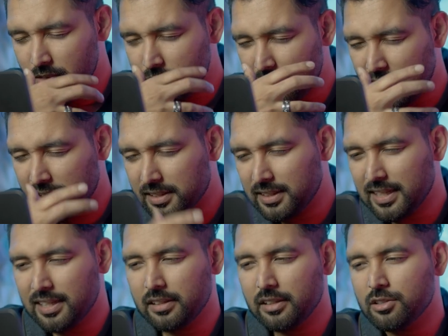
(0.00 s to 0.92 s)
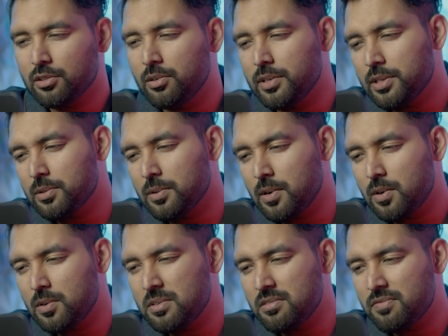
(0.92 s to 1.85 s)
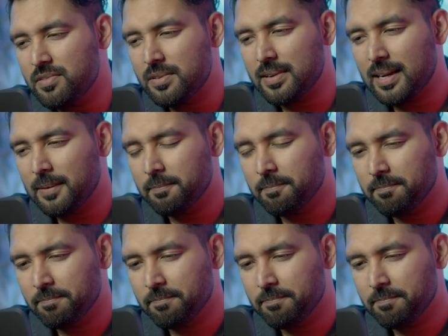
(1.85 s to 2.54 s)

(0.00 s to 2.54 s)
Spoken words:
Your understanding is going to a whole different realm.